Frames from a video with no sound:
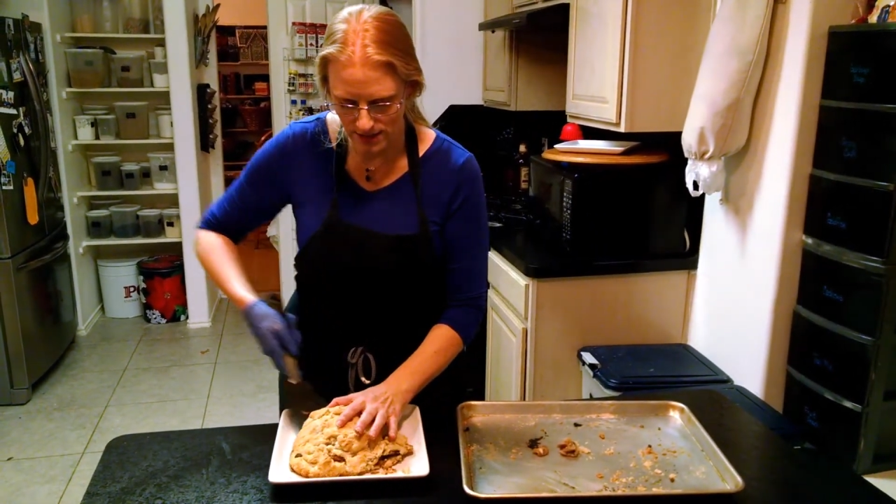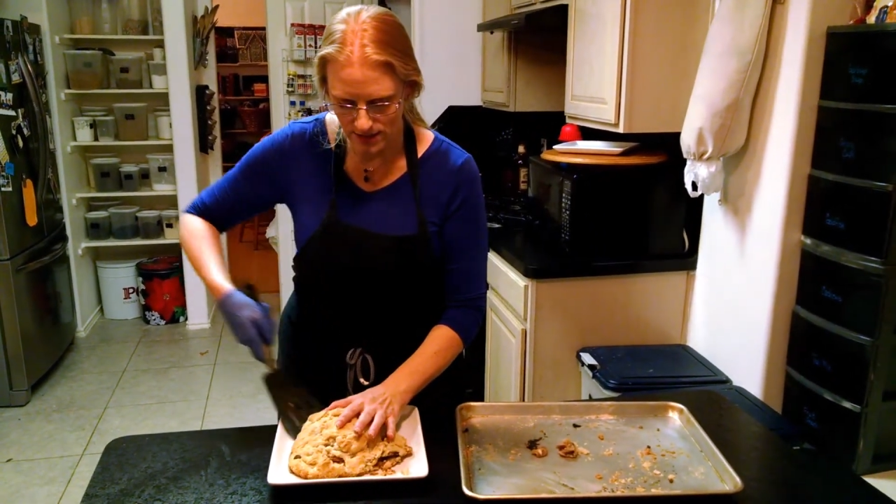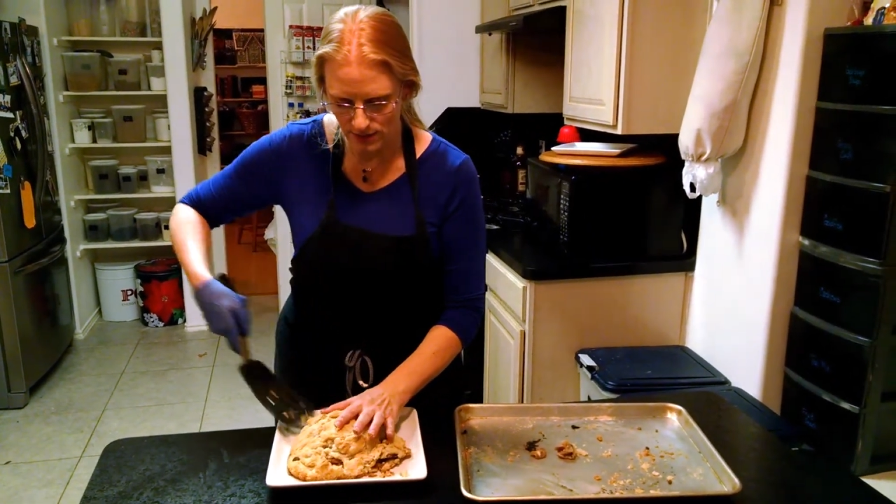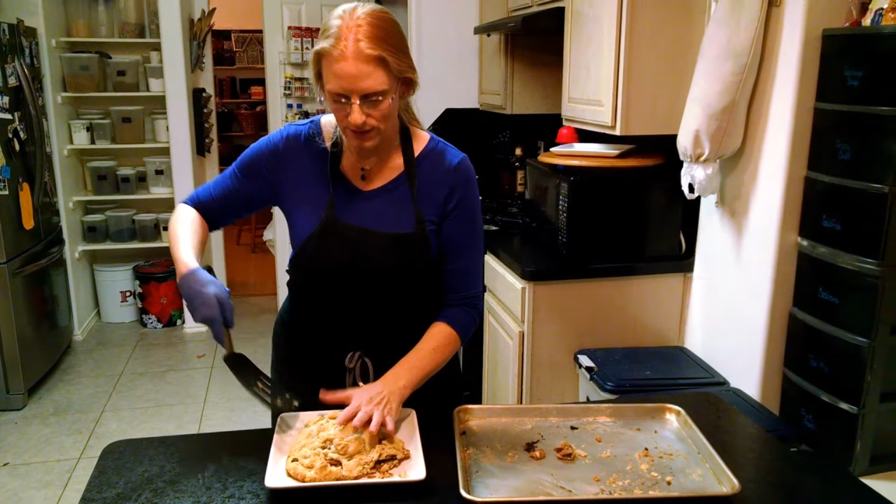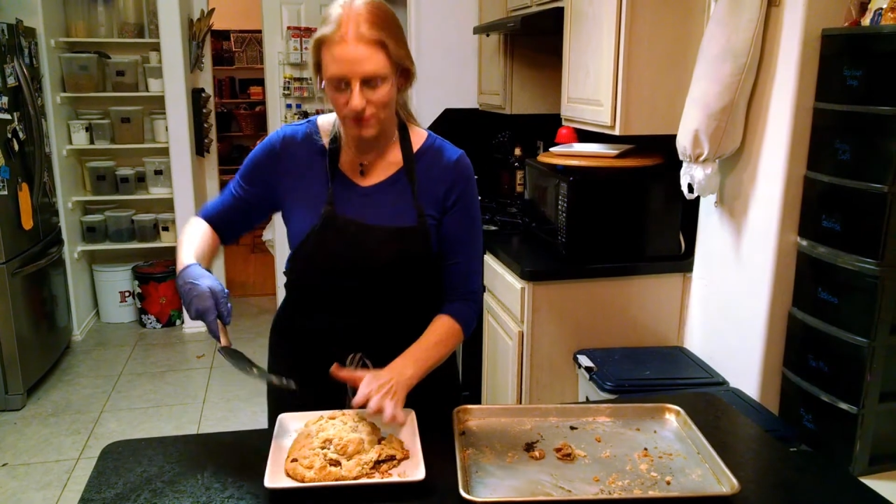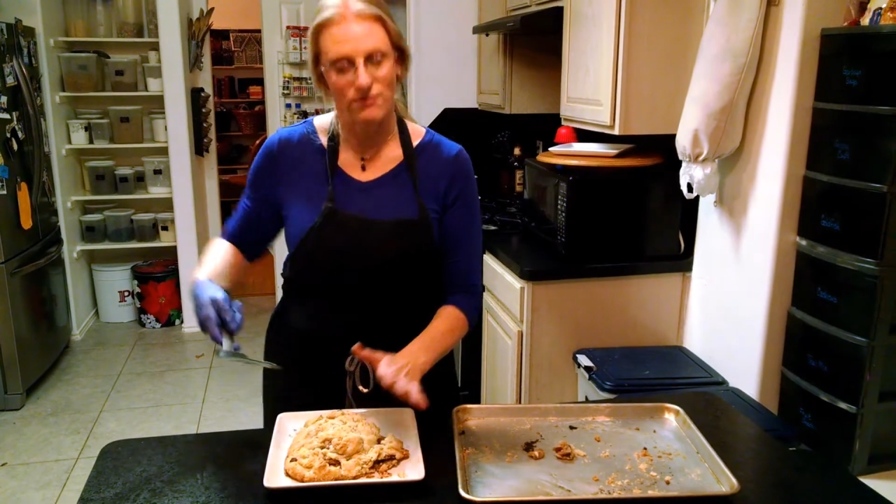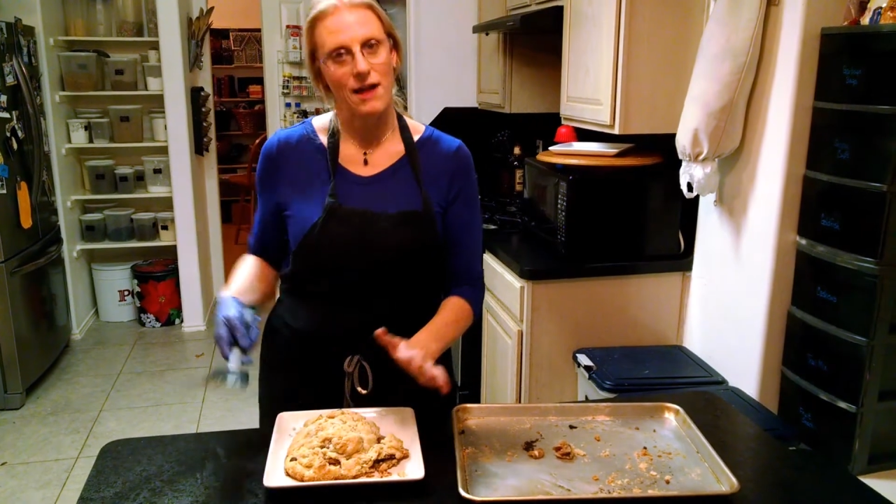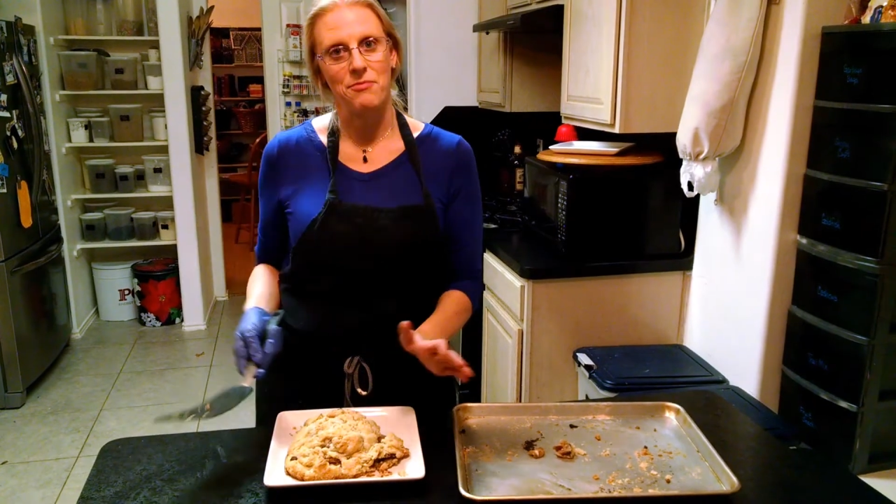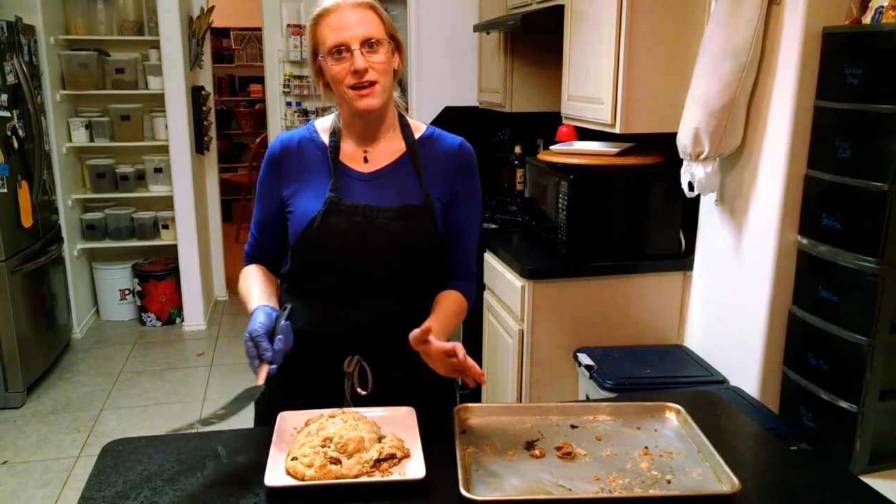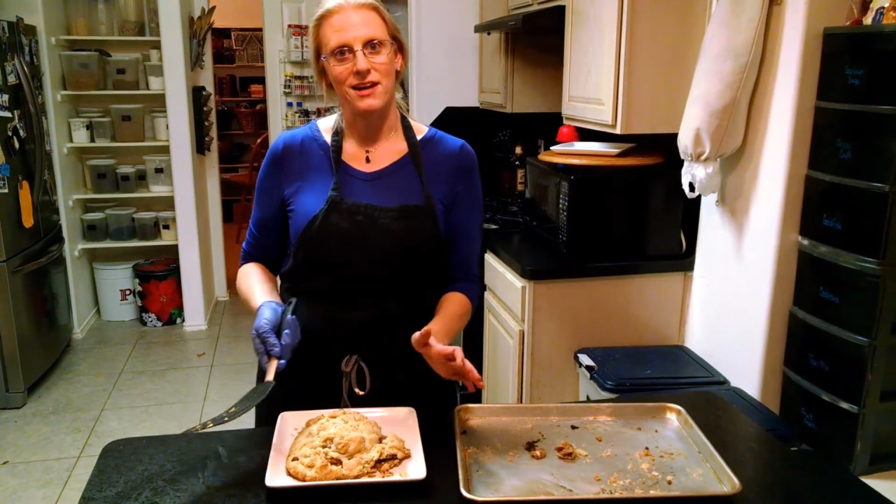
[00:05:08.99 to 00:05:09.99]
so we can
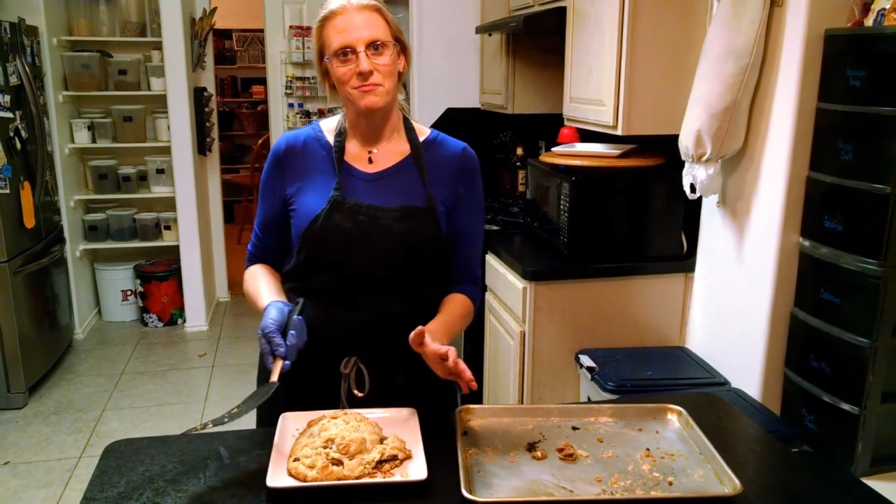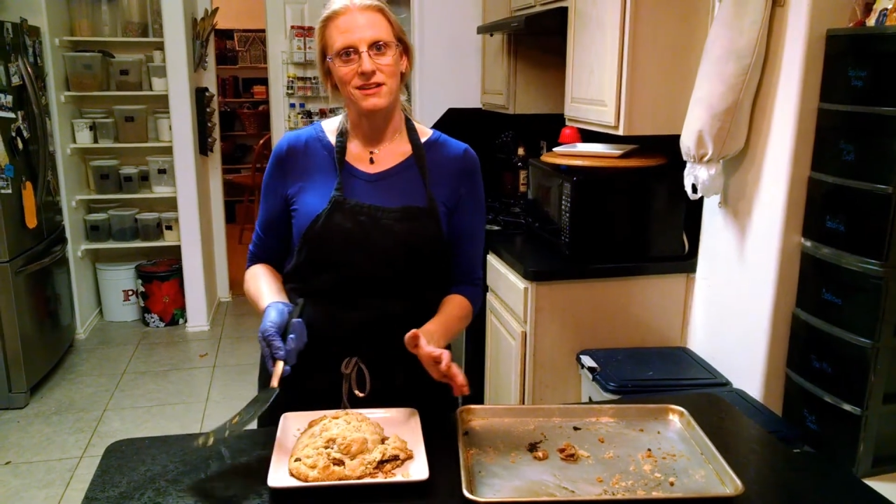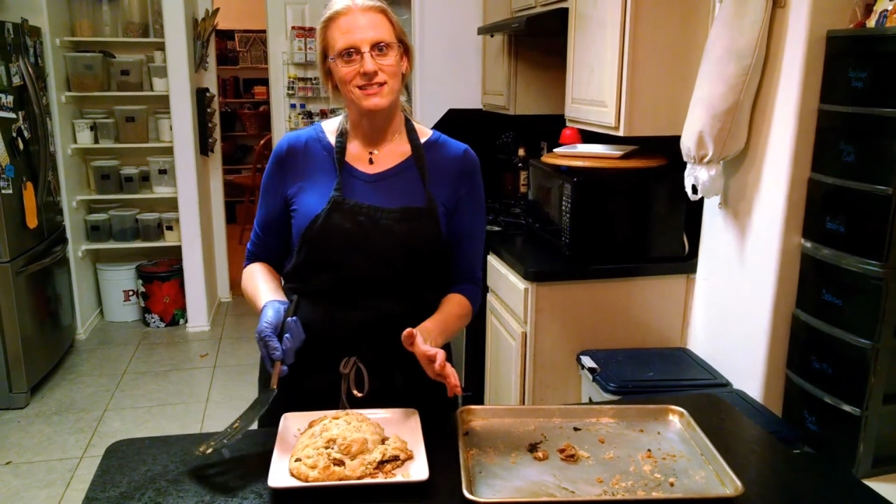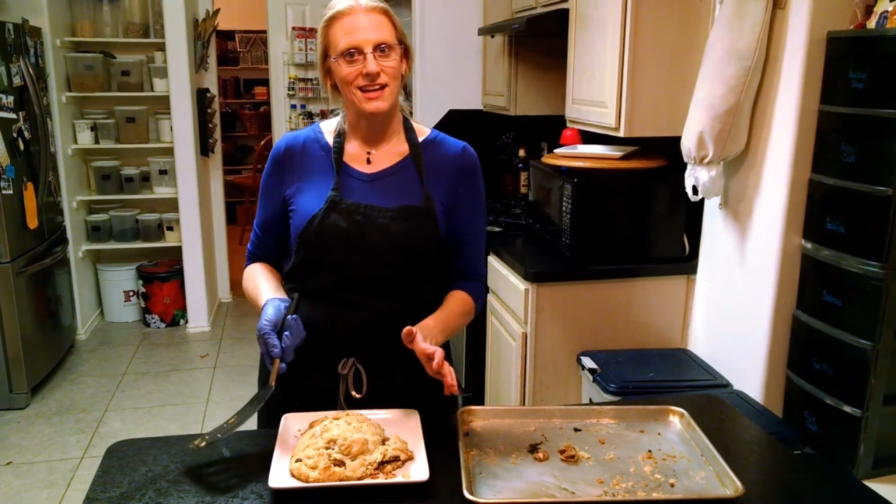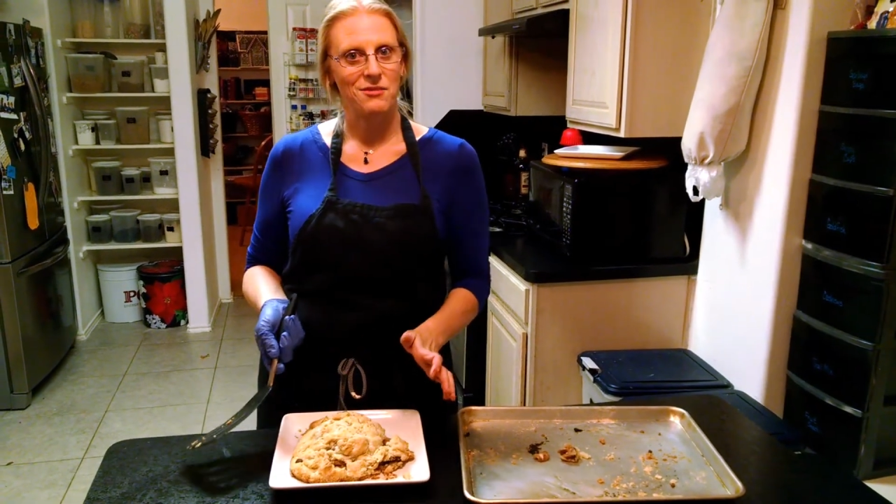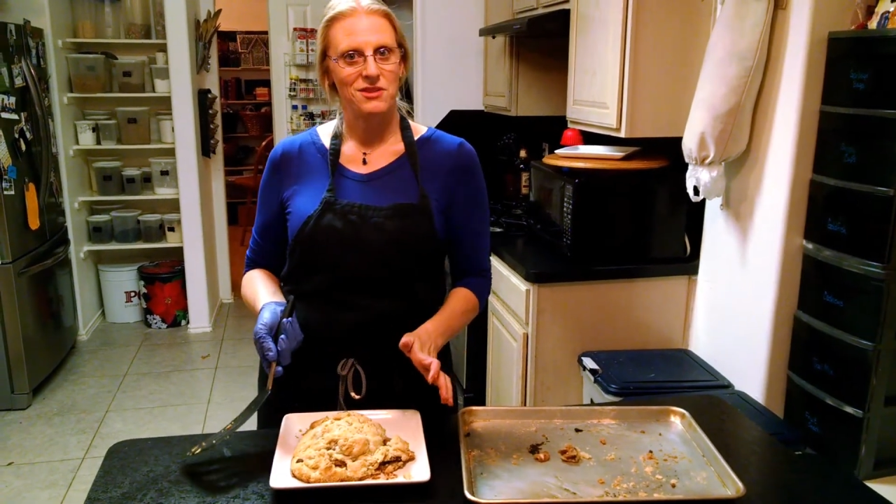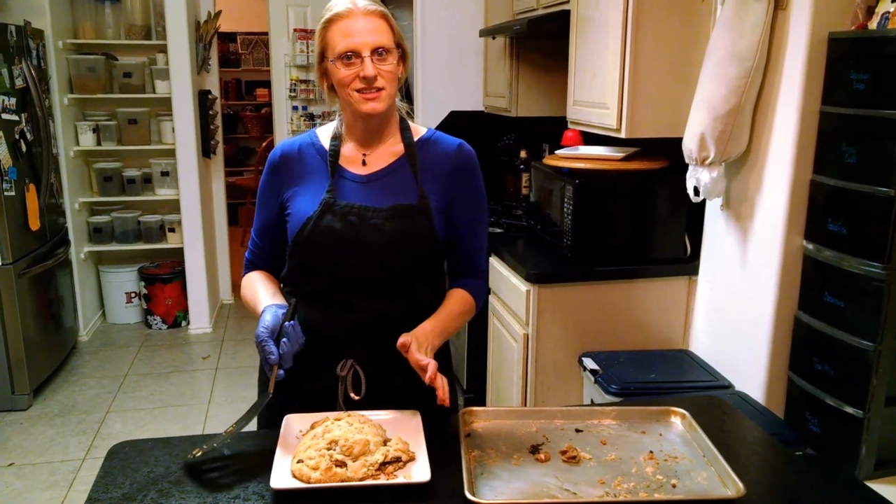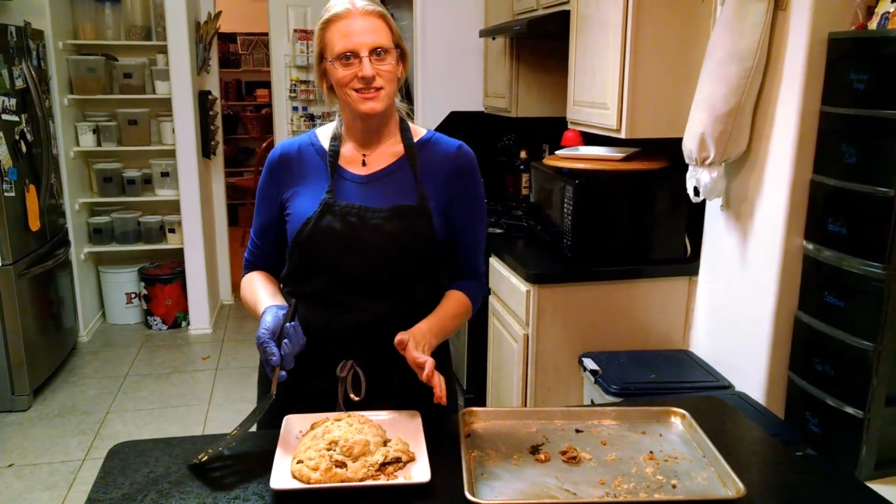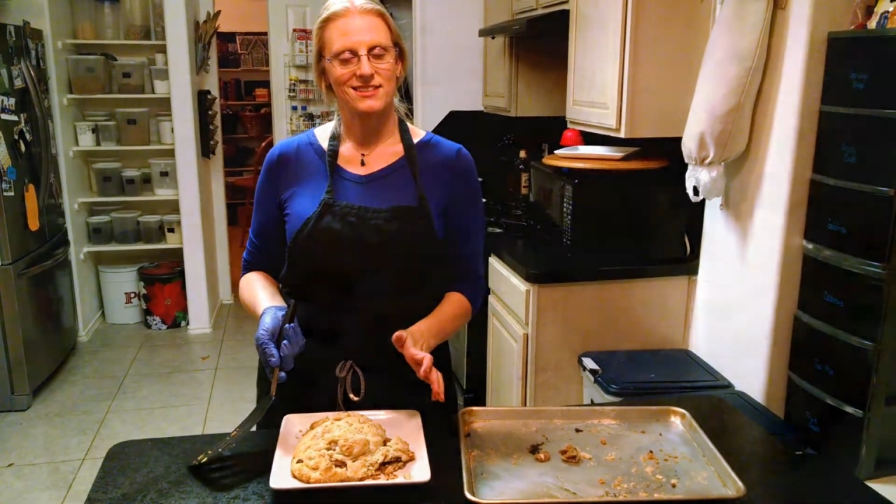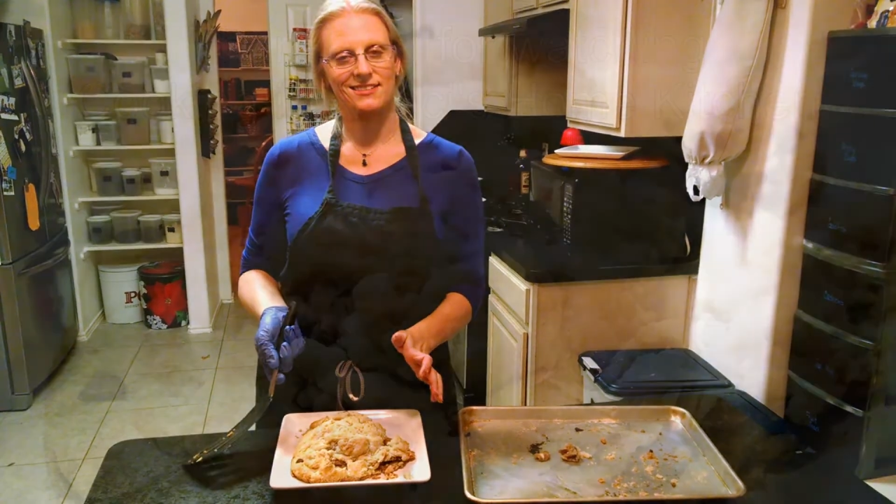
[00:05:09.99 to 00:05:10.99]
wrap that up and take it with
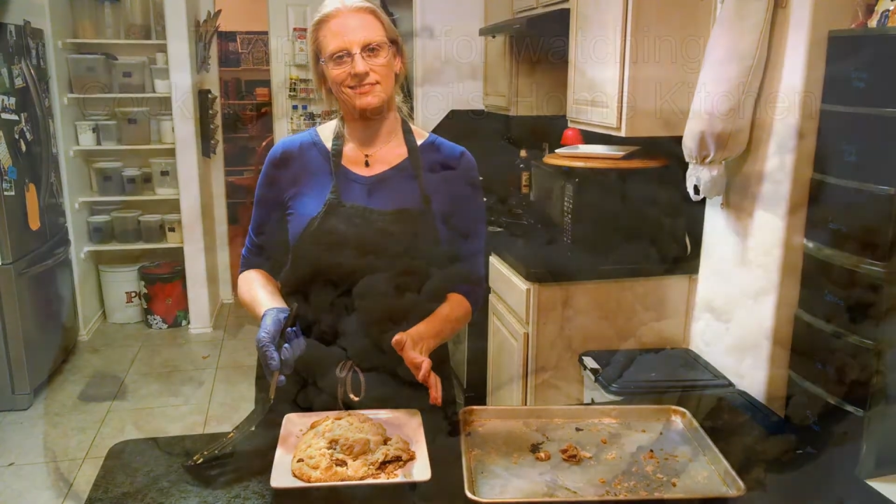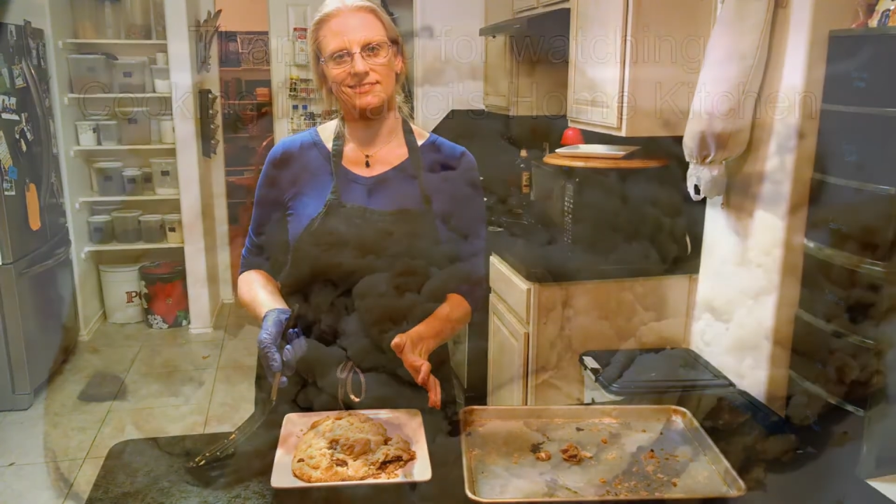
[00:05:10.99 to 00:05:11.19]
us.